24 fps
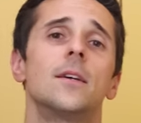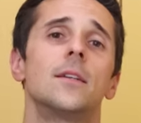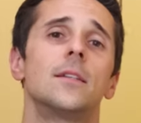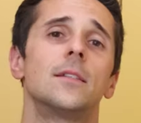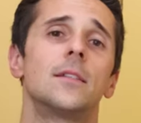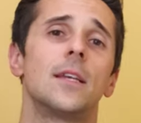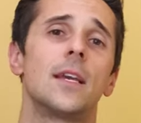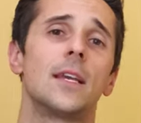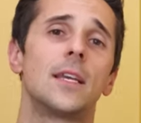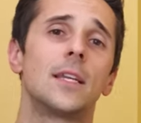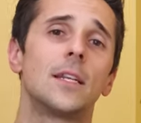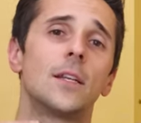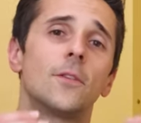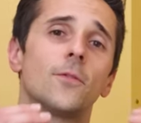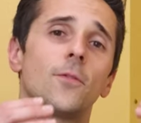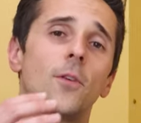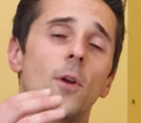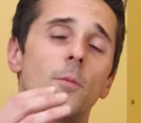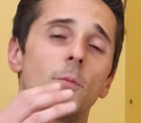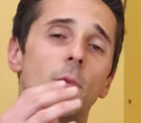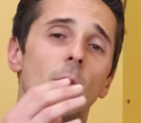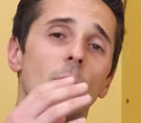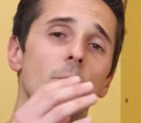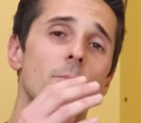taking it
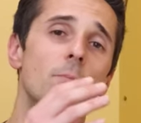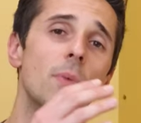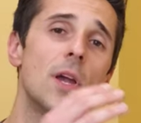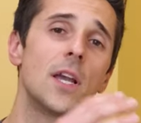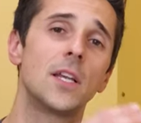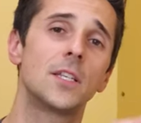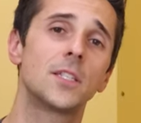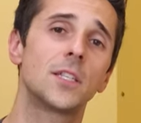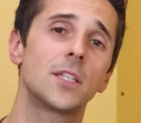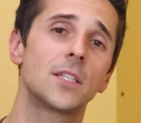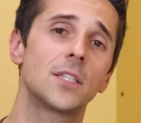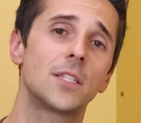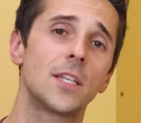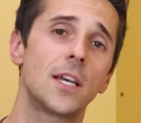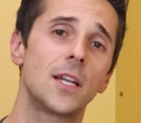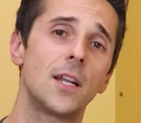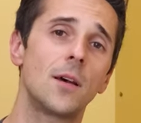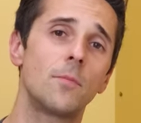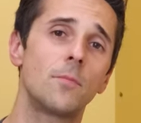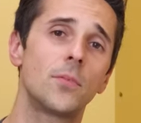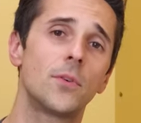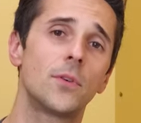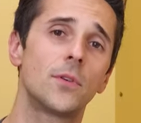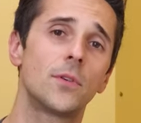from your basic
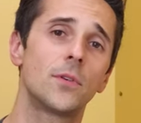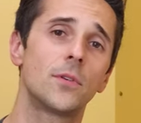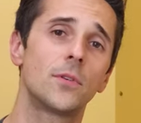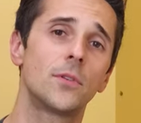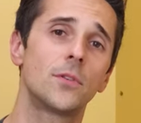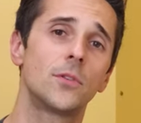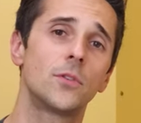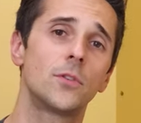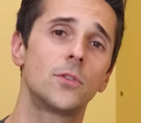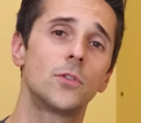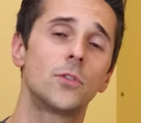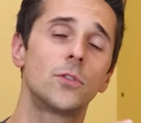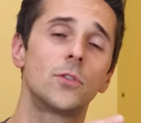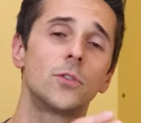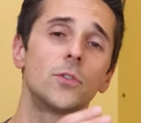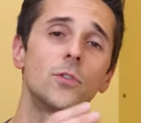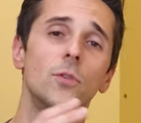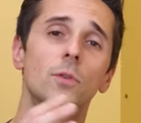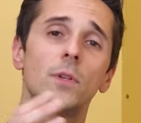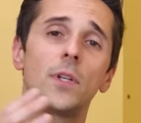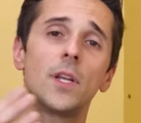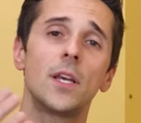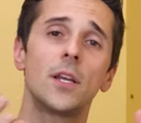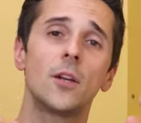setup to
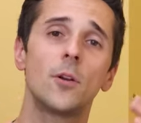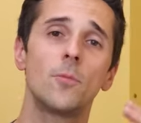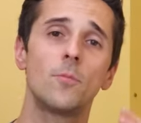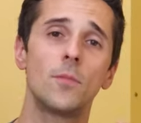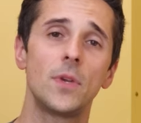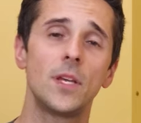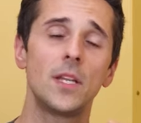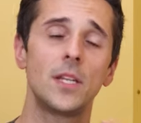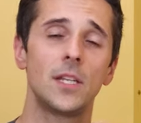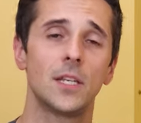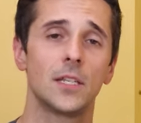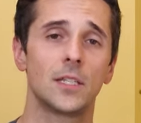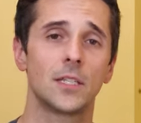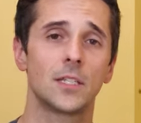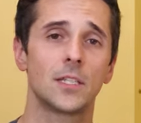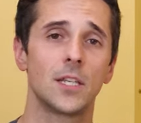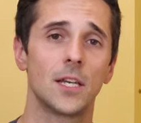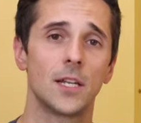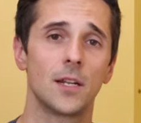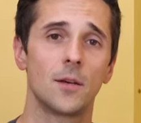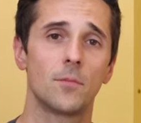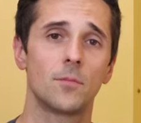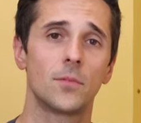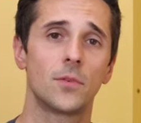an intermediate
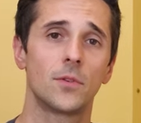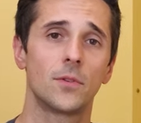setup.